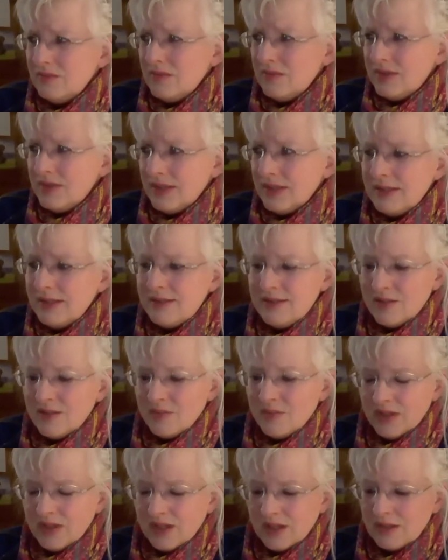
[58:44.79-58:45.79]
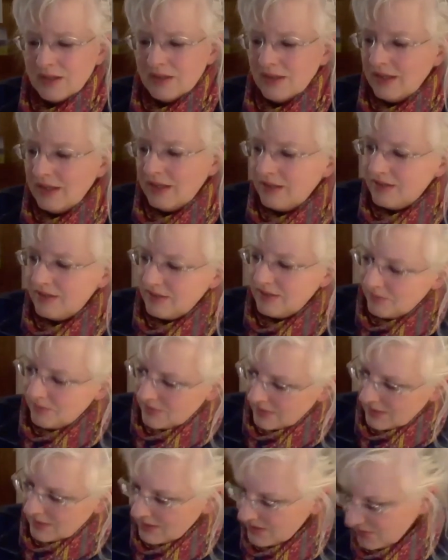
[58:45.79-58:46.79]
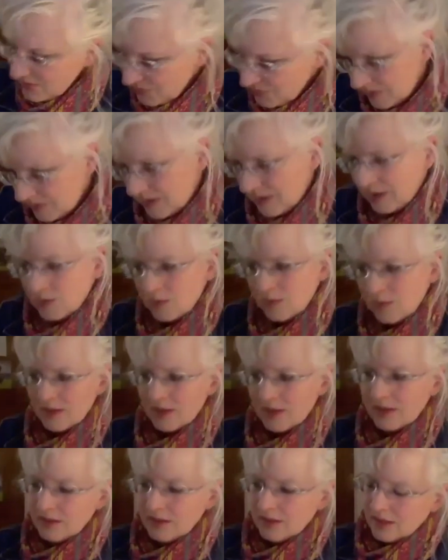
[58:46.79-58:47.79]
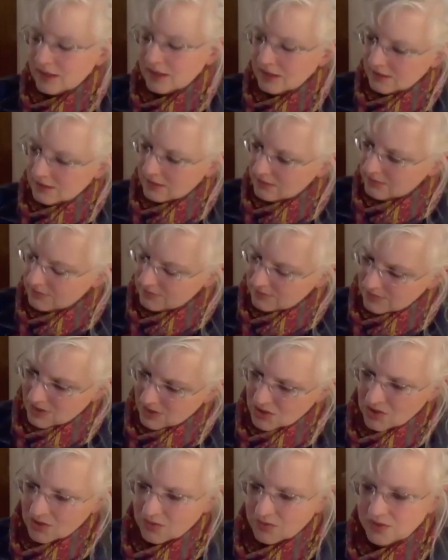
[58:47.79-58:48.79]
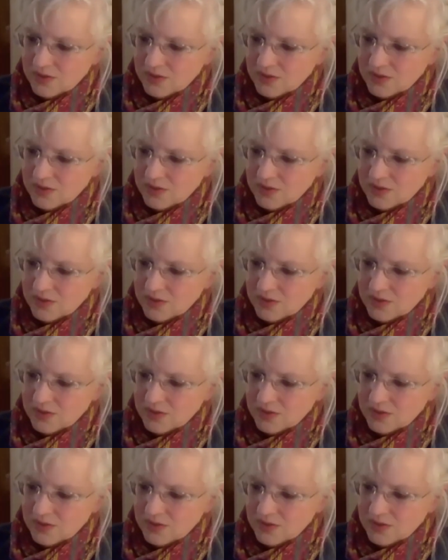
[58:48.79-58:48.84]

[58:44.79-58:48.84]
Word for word: say something, and then something has to follow it, and then you know,